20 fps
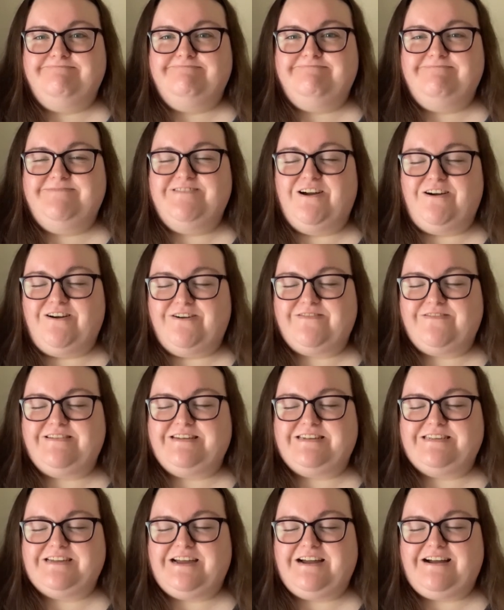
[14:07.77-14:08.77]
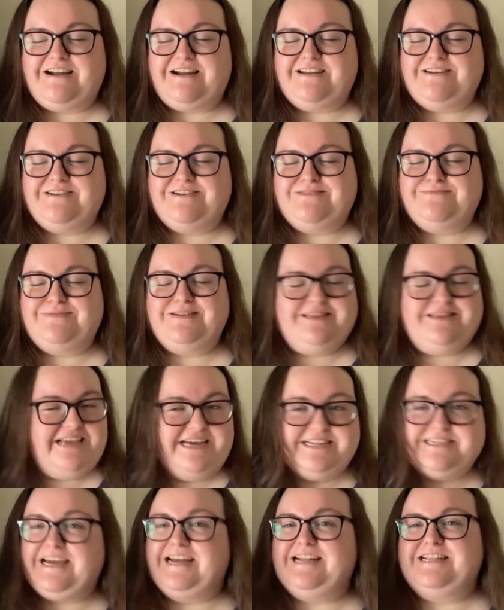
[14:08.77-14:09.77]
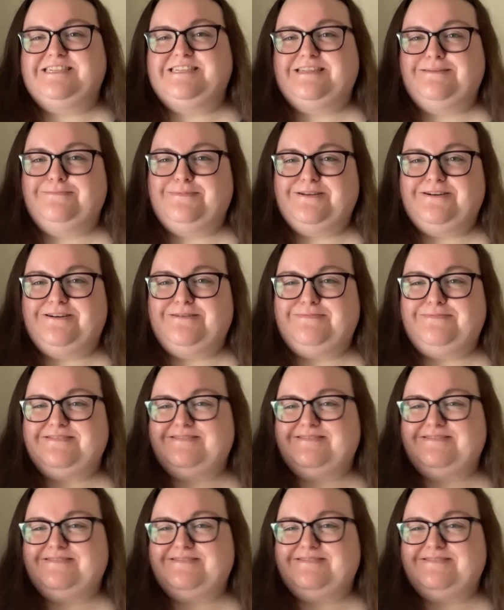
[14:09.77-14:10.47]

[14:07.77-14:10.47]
Not a great start, I know, but let's get into the blurb.